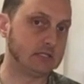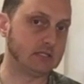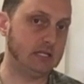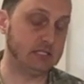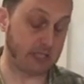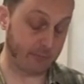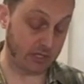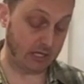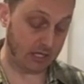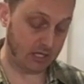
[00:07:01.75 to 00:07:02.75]
half an hour,
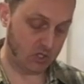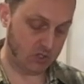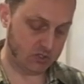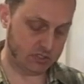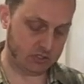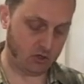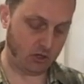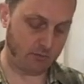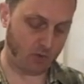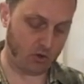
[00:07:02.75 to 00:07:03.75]

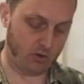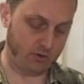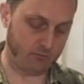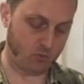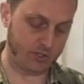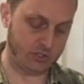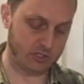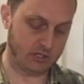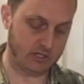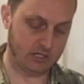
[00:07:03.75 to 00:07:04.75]
that really let the
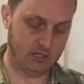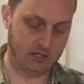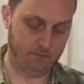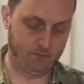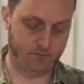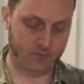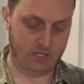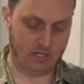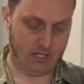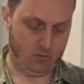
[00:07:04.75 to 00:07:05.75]
semolina soak up
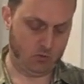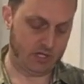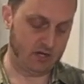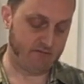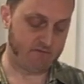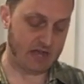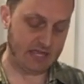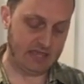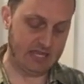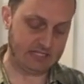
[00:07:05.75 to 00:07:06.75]
all the
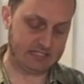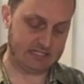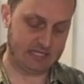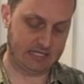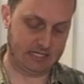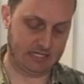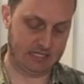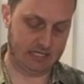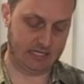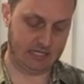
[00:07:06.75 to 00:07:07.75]
moisture.
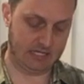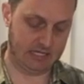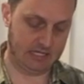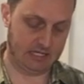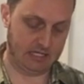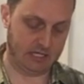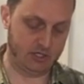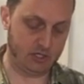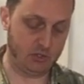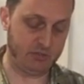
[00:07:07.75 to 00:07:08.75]
We're going to
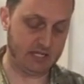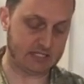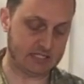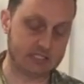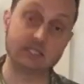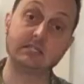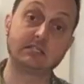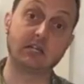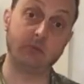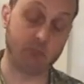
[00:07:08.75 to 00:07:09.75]
divide this into two
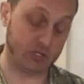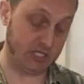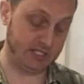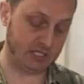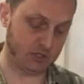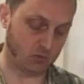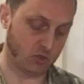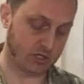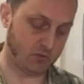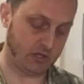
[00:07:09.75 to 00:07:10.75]
pieces.
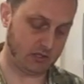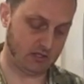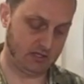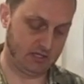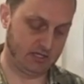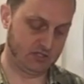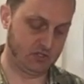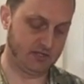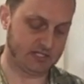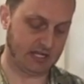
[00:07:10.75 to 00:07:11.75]
It's going to be much
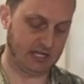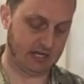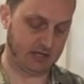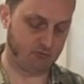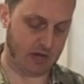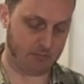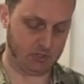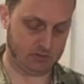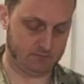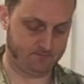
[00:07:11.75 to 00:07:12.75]
easier to work with
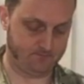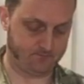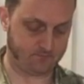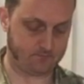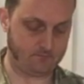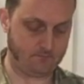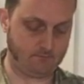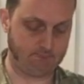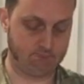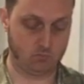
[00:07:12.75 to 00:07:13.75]
as soon as I get it
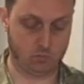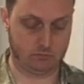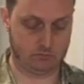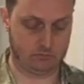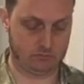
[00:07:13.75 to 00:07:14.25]
unwrapped.